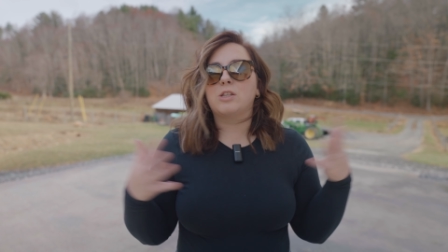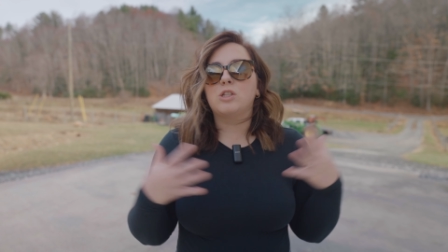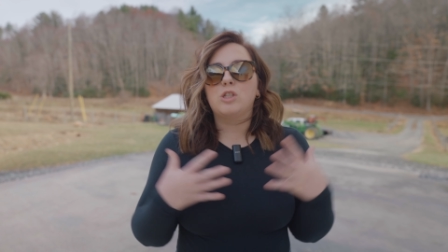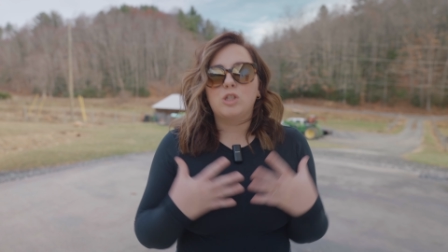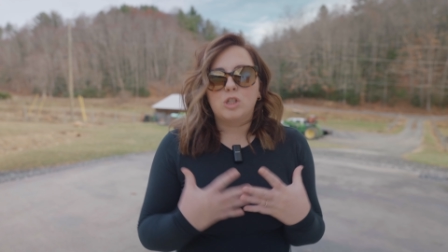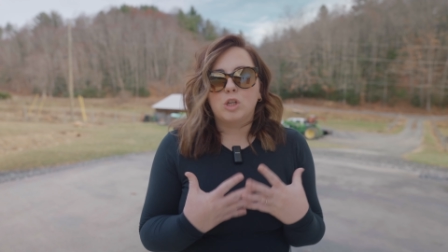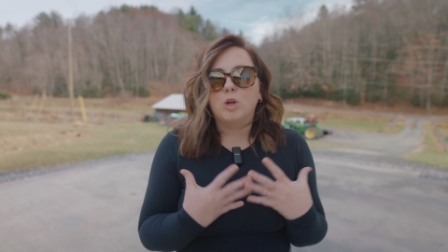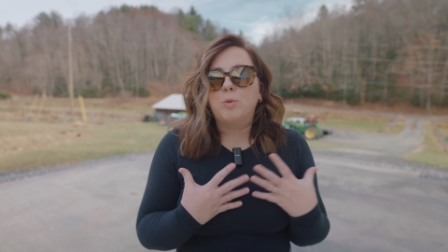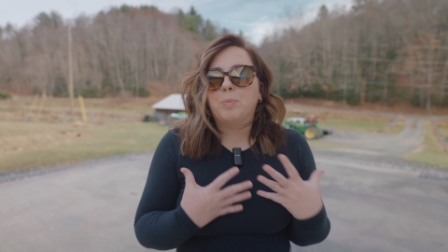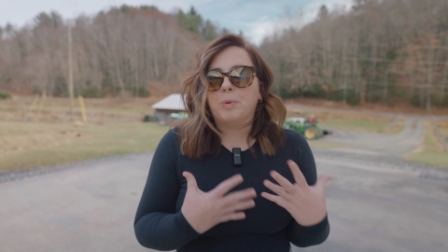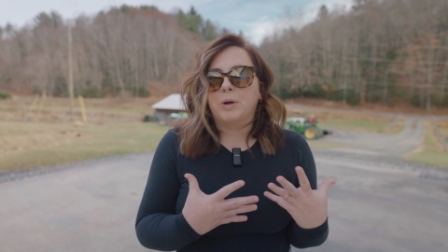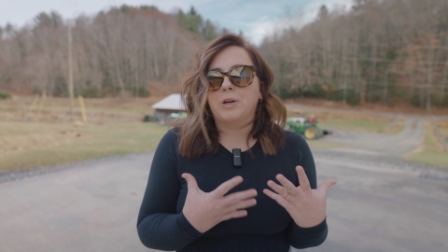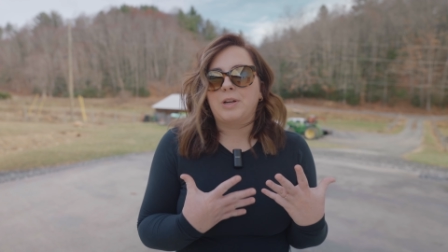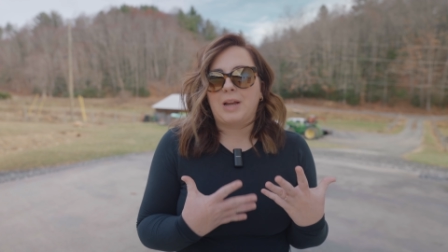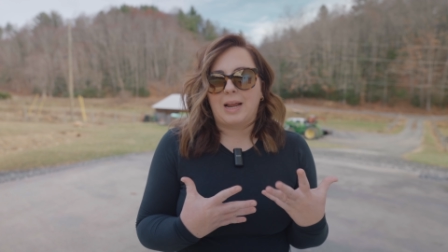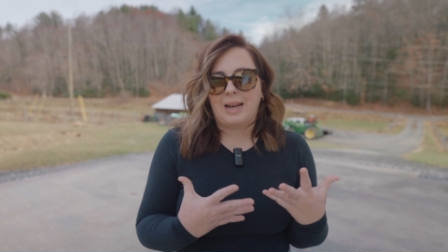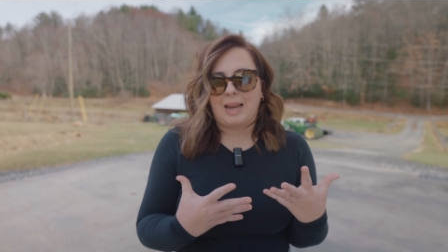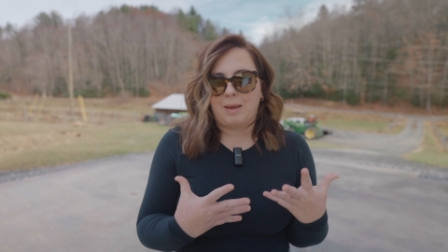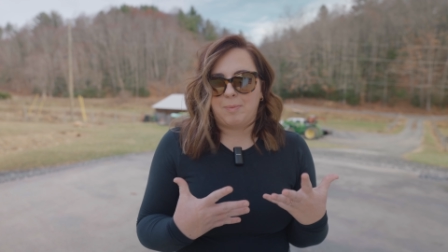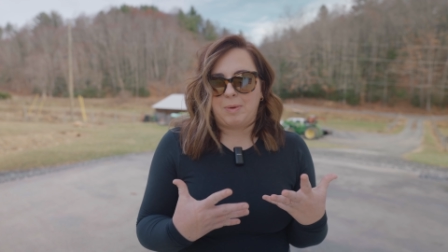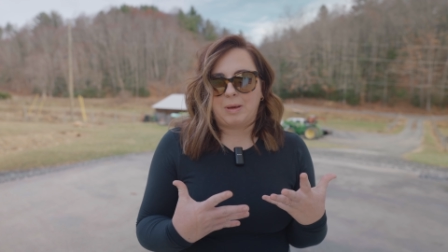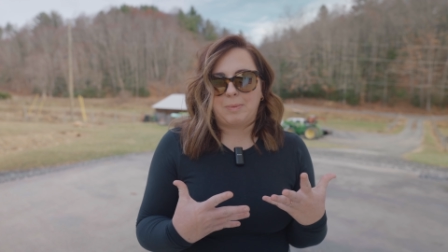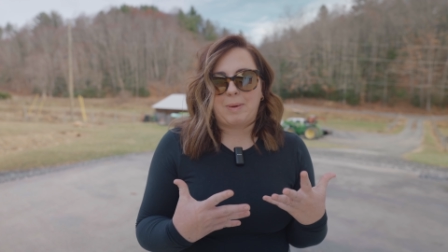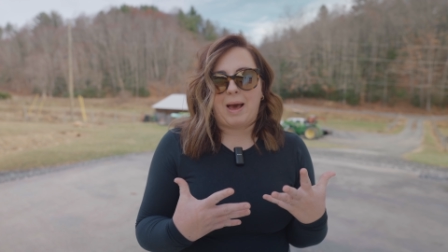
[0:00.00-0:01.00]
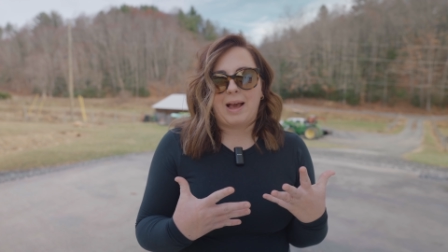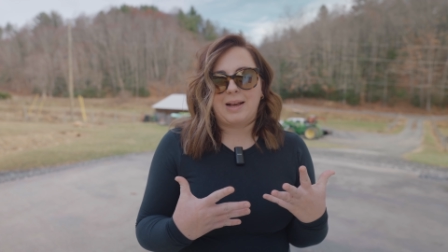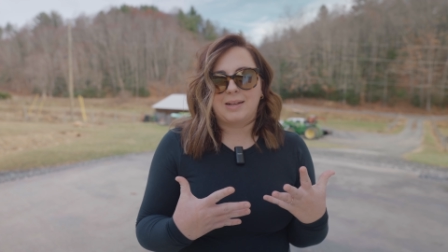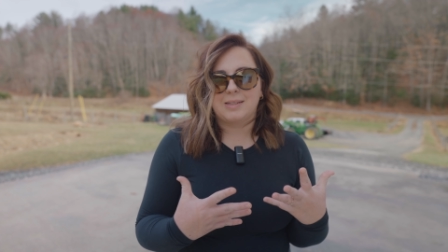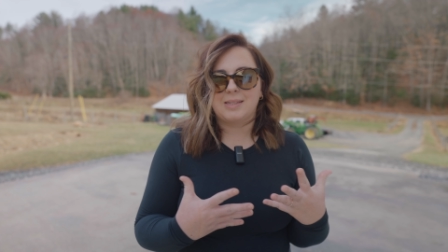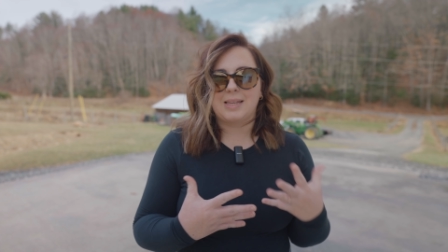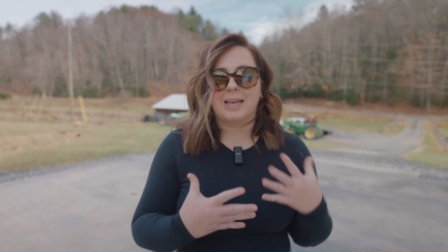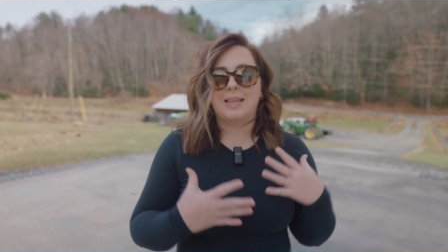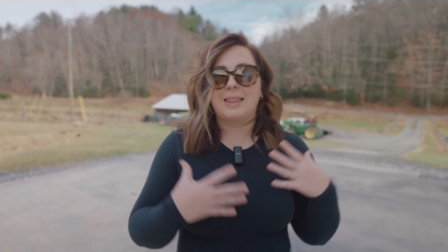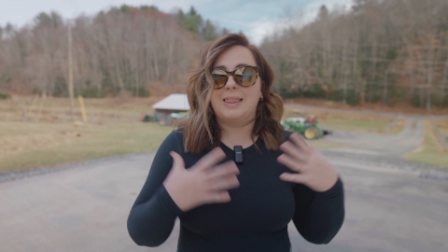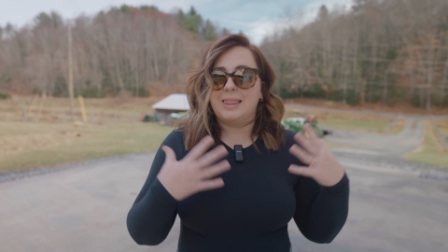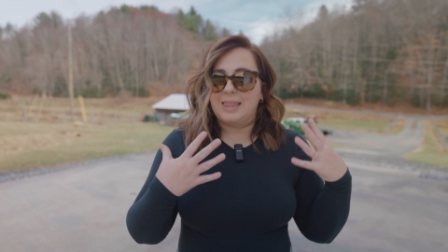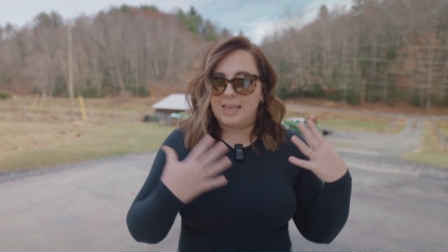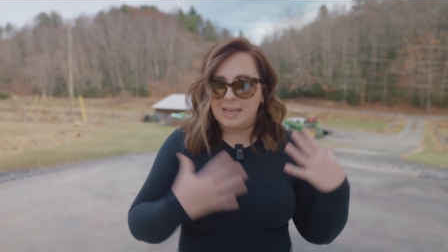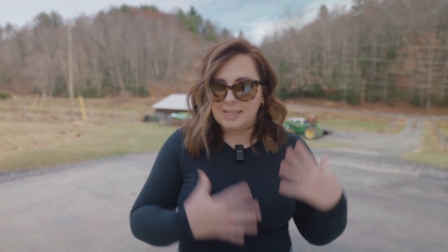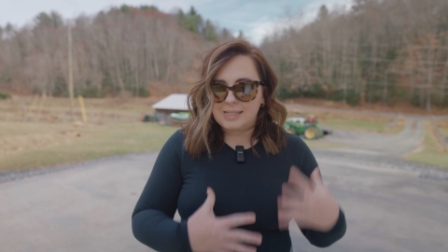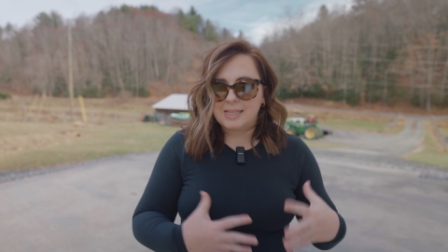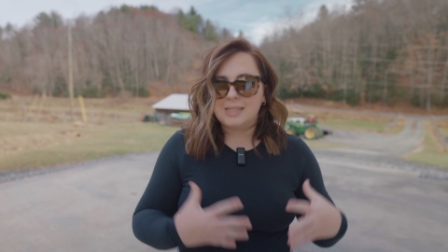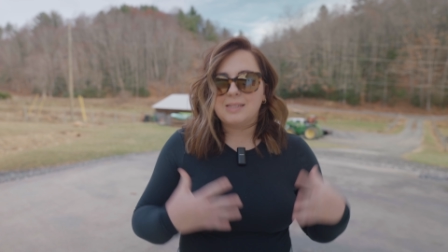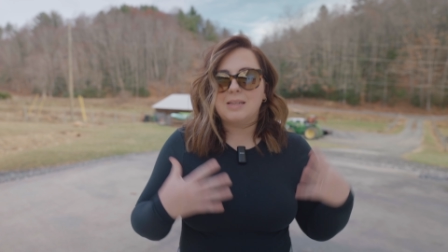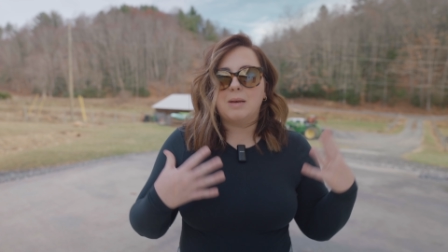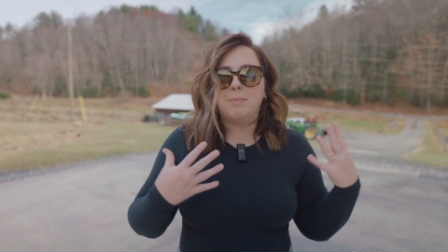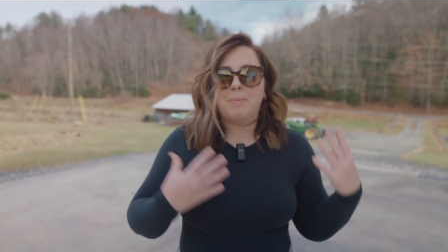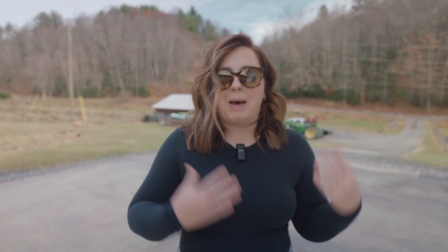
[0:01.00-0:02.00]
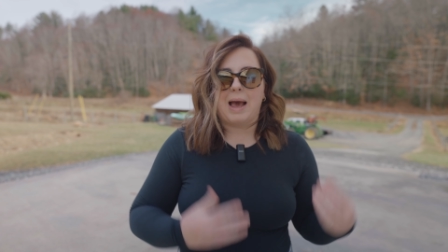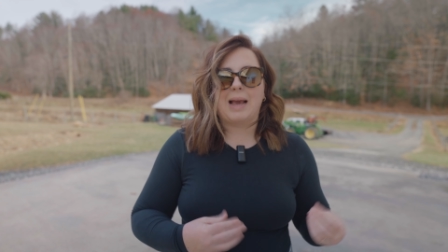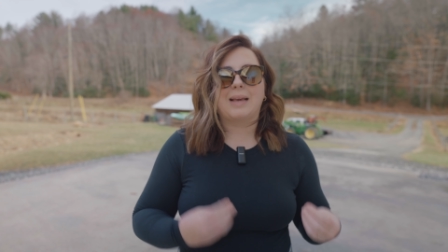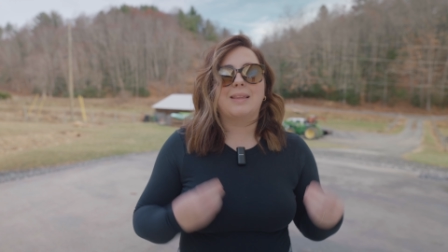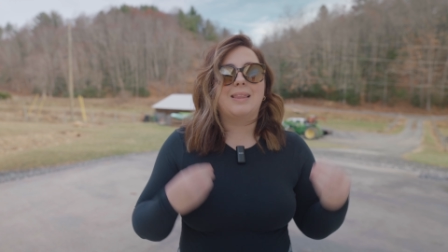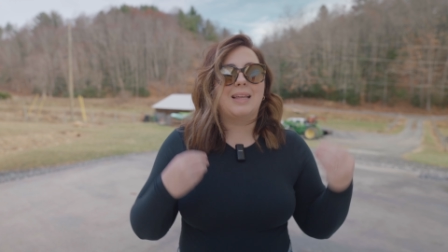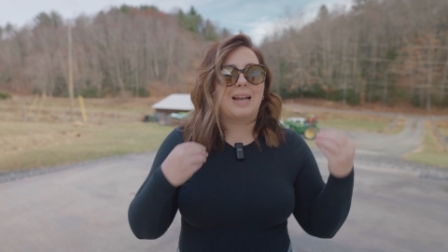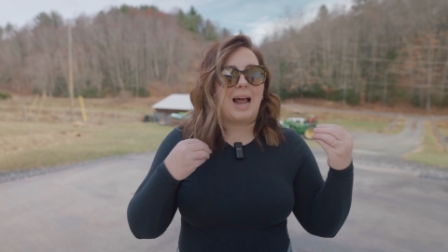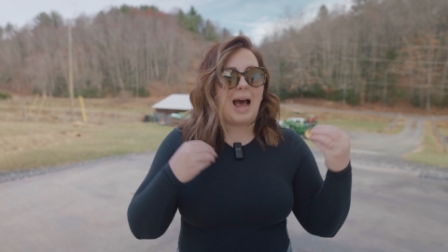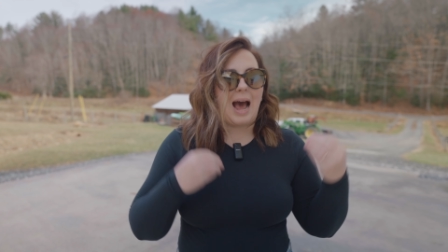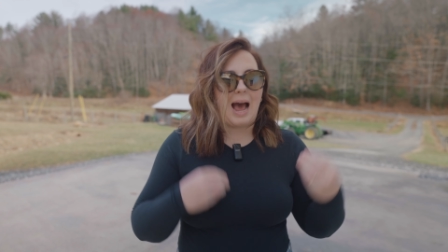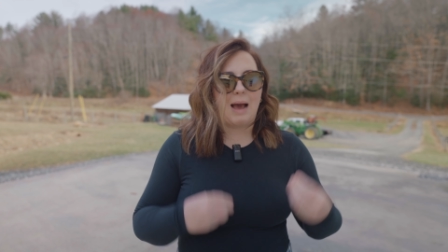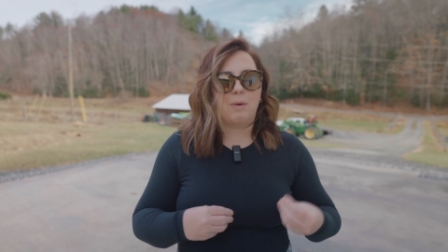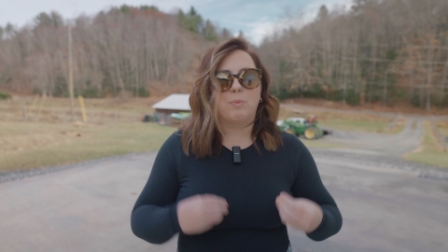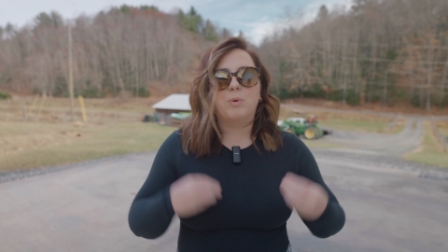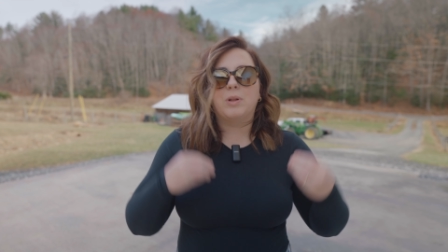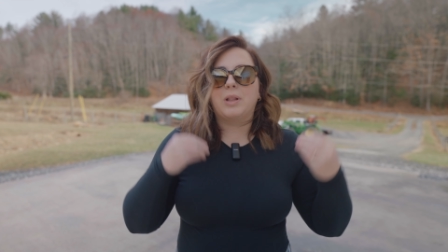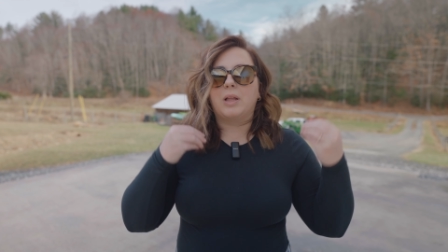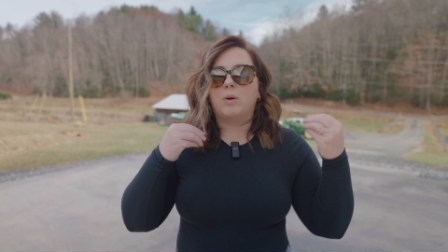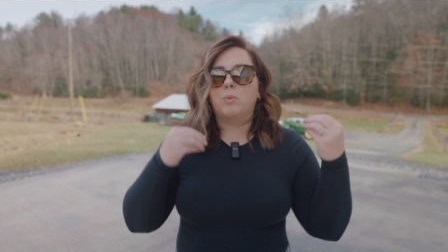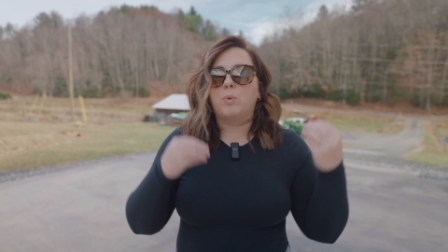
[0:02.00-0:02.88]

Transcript: super dynamic mics. Like this is a mic that I will